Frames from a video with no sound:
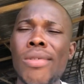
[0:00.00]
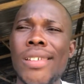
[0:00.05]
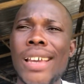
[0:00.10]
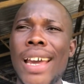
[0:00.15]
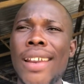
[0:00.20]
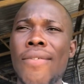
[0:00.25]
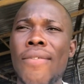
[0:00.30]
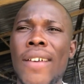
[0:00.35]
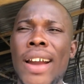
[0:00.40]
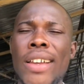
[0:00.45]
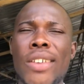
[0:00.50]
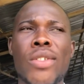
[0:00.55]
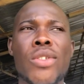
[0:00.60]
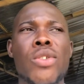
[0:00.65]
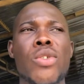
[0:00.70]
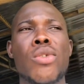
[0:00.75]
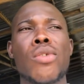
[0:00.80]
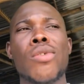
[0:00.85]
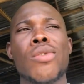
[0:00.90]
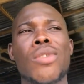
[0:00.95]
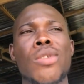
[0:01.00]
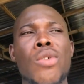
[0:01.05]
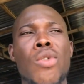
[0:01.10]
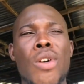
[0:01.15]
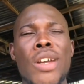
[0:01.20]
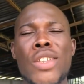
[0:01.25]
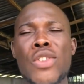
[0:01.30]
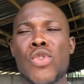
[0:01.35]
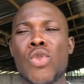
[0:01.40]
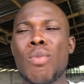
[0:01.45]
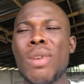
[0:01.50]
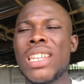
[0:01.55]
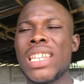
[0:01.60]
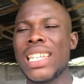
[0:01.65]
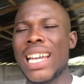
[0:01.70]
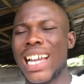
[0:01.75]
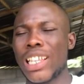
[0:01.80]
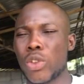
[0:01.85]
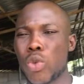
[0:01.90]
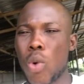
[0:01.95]
advise you going too many
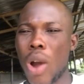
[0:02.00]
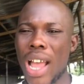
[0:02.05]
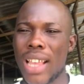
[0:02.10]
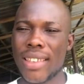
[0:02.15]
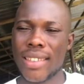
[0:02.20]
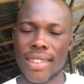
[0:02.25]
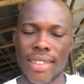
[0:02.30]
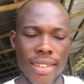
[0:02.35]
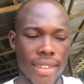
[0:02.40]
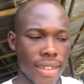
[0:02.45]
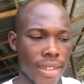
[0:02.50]
at once.